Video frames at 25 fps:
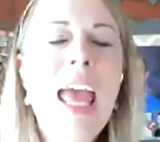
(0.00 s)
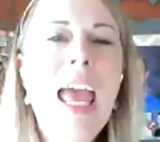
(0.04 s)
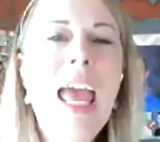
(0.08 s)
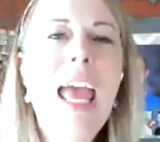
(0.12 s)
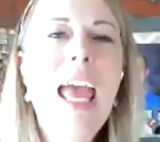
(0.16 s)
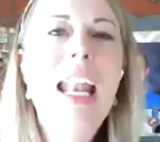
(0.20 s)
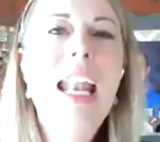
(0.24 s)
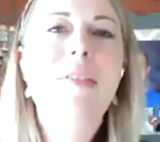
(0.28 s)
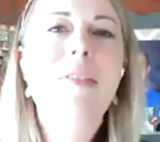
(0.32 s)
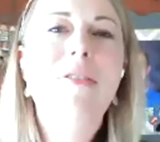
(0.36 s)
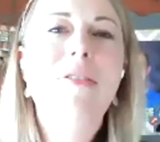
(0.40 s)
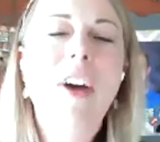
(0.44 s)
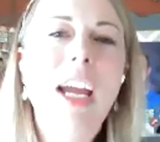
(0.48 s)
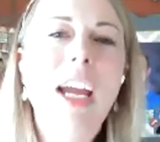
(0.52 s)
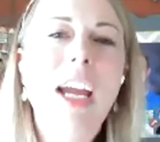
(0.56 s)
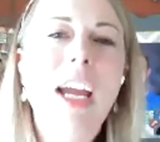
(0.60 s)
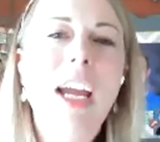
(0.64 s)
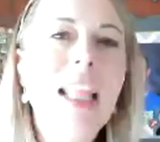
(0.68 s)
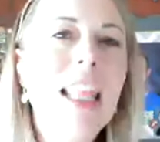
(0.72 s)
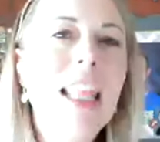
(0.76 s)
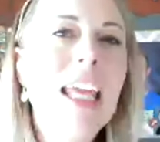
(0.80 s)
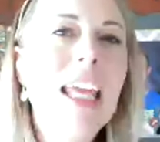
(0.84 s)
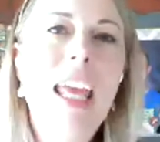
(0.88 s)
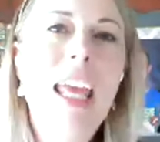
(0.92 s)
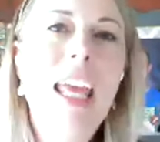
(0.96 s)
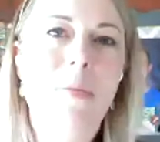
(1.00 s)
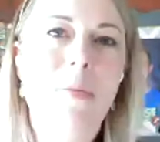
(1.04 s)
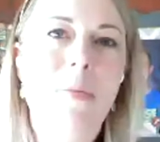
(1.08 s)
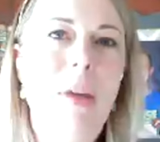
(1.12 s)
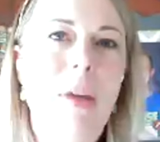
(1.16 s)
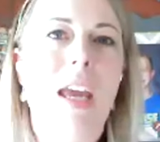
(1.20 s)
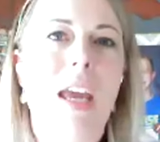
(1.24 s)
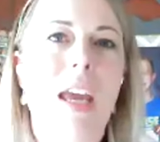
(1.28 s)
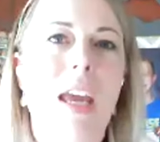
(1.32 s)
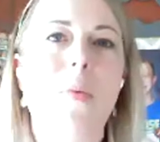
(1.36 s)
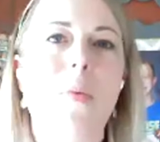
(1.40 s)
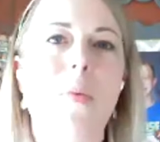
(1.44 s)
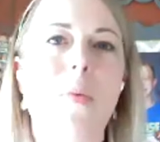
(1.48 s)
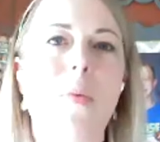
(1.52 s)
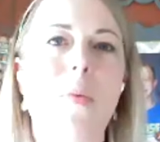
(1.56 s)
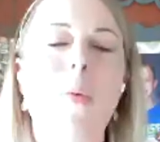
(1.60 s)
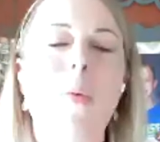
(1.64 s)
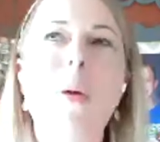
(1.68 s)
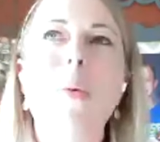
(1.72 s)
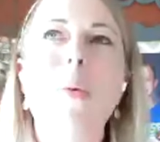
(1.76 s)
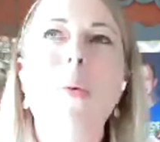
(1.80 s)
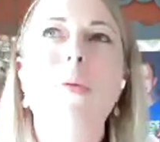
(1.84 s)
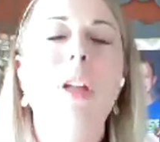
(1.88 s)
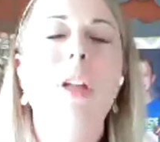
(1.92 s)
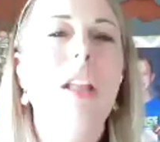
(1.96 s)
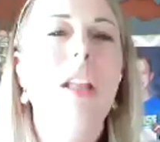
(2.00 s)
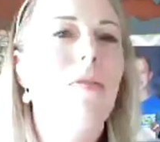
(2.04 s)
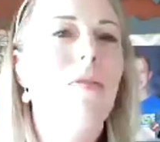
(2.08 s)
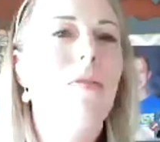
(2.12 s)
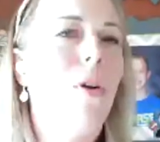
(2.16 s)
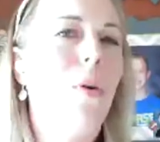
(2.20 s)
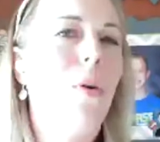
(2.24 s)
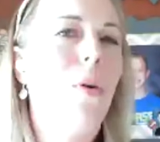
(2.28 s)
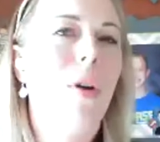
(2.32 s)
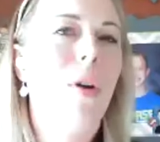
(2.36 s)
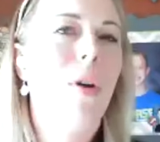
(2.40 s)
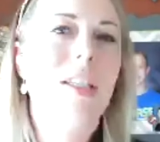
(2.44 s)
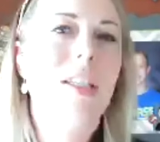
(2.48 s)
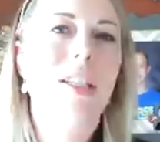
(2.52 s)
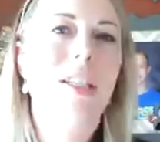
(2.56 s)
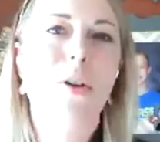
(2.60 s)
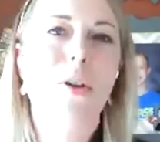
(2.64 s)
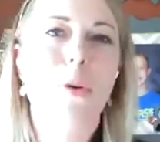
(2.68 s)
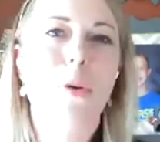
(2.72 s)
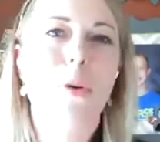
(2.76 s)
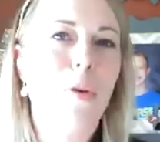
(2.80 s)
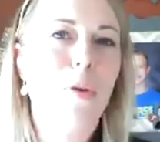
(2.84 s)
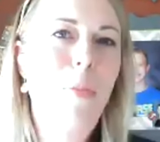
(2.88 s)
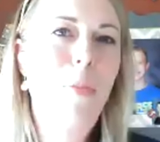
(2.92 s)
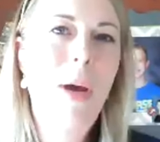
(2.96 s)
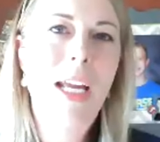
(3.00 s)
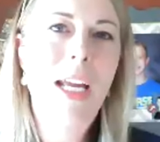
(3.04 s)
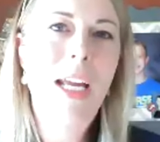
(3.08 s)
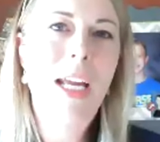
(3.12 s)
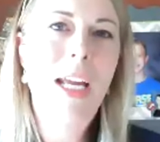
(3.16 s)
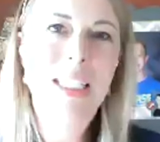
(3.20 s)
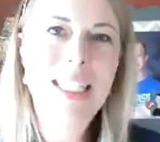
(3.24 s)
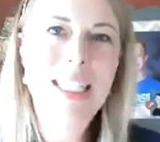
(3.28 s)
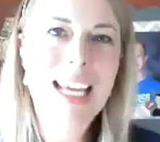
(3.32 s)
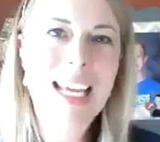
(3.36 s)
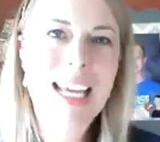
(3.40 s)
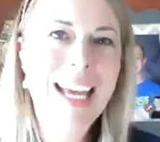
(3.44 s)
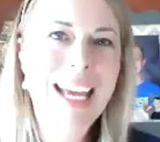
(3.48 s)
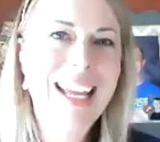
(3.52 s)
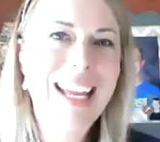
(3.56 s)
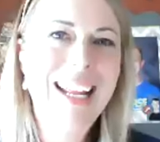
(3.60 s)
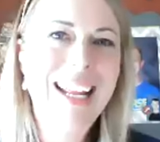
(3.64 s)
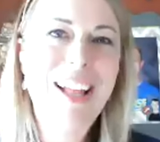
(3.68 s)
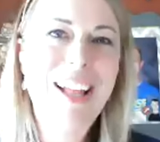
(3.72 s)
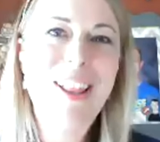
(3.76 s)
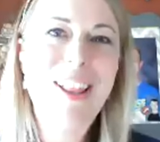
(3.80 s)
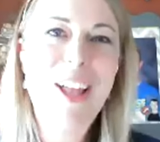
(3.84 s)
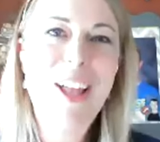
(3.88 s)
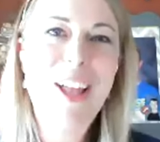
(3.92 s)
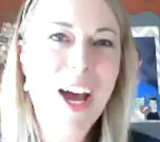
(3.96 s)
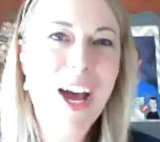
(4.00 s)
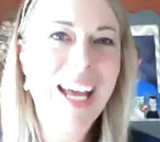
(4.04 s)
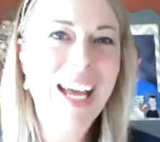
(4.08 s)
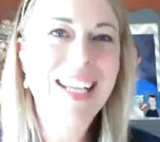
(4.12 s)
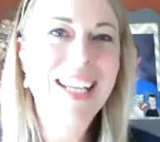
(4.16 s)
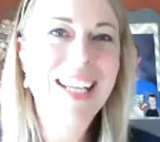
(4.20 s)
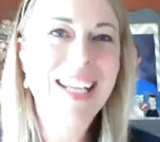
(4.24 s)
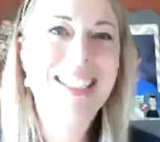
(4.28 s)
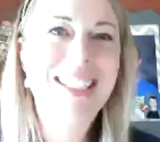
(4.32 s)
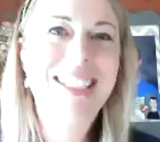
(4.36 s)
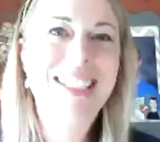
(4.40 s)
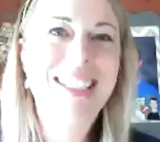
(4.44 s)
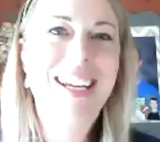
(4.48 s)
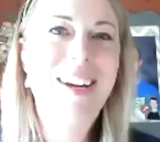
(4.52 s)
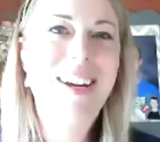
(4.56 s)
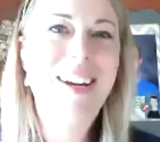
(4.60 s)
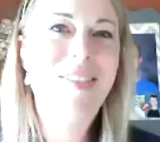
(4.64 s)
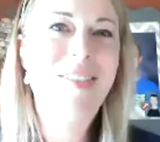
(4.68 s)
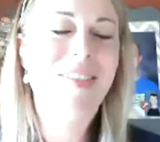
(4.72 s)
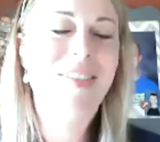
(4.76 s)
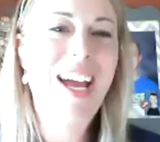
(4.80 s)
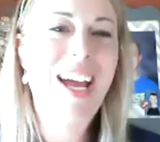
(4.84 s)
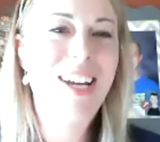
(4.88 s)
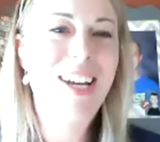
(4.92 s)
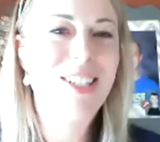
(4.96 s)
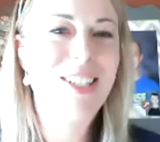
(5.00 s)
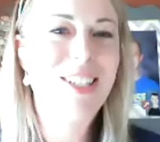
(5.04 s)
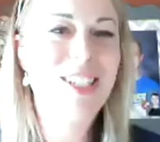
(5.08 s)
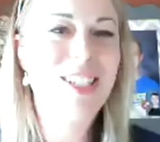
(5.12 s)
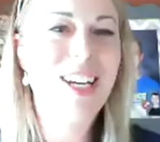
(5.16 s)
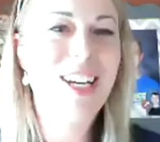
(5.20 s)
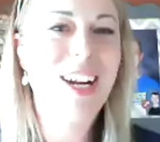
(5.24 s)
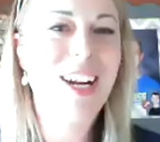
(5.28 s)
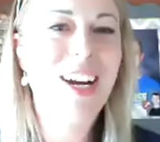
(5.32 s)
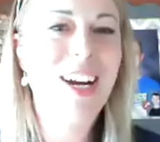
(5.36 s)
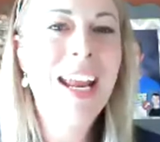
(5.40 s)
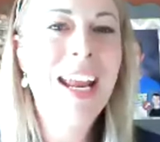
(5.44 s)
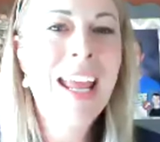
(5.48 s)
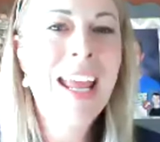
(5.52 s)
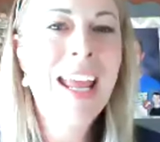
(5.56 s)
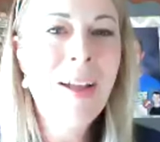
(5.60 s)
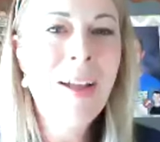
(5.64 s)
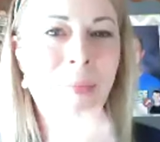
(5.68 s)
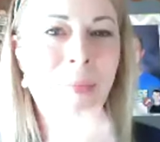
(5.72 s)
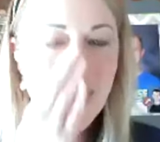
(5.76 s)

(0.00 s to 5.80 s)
And it finally hit me. And we were really focused on growth mindset a lot um, last year.